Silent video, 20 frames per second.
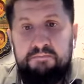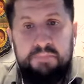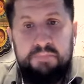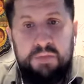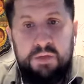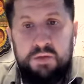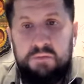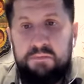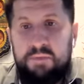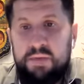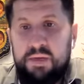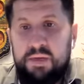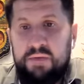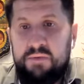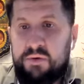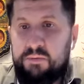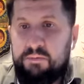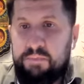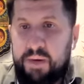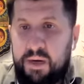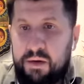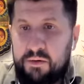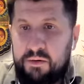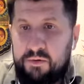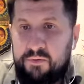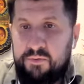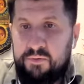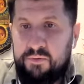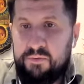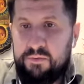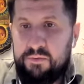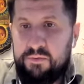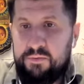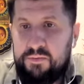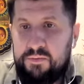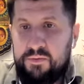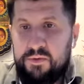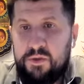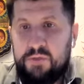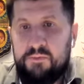Not many were powerful.
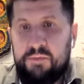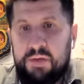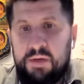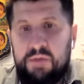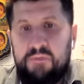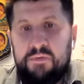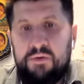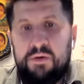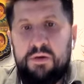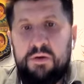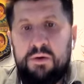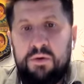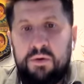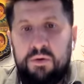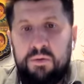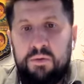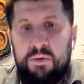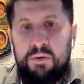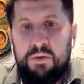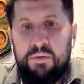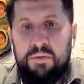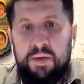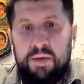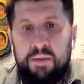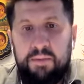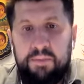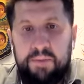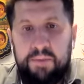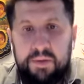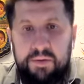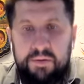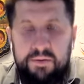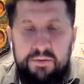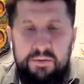Not many were noble by birth.